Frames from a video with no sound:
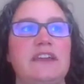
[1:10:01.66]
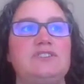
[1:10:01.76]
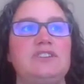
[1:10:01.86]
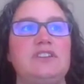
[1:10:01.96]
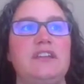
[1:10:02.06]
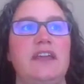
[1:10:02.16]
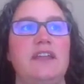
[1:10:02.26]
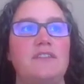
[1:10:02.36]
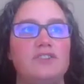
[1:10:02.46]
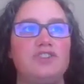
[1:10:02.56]
intention
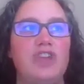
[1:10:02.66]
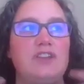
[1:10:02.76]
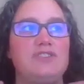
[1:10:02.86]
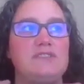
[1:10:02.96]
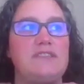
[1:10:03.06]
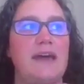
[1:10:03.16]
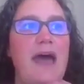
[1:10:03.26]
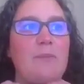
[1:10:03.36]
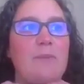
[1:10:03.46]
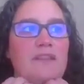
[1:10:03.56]
and the changes
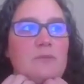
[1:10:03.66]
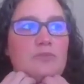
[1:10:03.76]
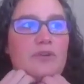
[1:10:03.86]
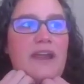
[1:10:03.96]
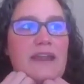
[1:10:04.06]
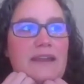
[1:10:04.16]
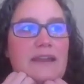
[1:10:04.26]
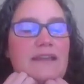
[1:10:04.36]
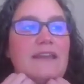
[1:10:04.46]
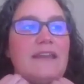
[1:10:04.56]
that happen in the
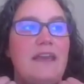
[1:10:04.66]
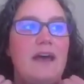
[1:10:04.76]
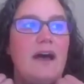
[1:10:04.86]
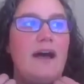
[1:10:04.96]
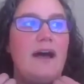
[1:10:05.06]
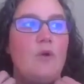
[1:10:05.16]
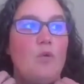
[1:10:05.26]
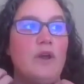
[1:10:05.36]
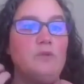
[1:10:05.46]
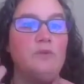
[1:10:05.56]
brain
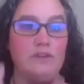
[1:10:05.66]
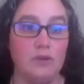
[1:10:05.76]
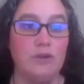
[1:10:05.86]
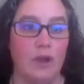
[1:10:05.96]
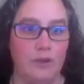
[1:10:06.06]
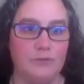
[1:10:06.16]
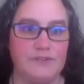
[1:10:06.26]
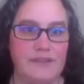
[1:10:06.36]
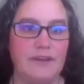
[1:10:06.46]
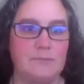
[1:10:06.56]
when we do go
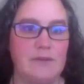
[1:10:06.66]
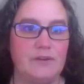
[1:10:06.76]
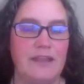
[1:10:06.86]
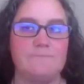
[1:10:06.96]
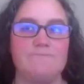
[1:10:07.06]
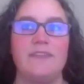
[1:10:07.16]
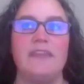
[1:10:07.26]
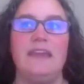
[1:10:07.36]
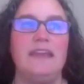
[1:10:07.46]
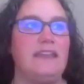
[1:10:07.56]
through ceremony,
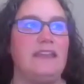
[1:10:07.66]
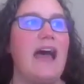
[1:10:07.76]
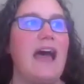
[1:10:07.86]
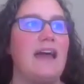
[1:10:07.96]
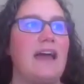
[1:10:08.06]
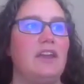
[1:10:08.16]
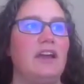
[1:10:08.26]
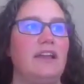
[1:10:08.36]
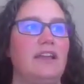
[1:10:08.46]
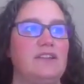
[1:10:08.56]
yeah,
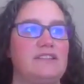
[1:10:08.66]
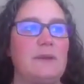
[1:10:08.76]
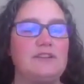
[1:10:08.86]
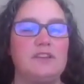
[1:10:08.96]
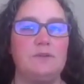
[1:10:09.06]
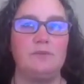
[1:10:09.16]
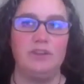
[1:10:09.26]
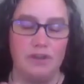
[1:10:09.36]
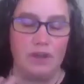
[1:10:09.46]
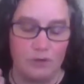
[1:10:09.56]
especially,
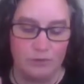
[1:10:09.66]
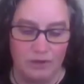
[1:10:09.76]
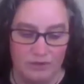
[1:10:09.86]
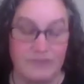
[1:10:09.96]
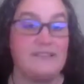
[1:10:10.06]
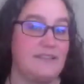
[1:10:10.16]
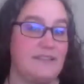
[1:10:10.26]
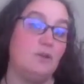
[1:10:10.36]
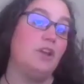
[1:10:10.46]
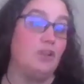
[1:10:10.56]
this,
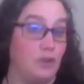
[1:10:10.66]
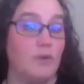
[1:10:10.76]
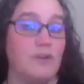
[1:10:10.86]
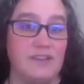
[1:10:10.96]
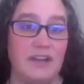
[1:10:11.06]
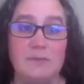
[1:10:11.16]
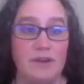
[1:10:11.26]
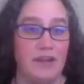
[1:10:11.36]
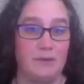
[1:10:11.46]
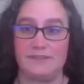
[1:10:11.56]
your
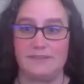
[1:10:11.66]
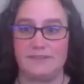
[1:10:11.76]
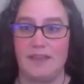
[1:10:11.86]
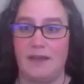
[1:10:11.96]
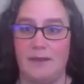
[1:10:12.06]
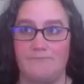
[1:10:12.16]
ceremony was,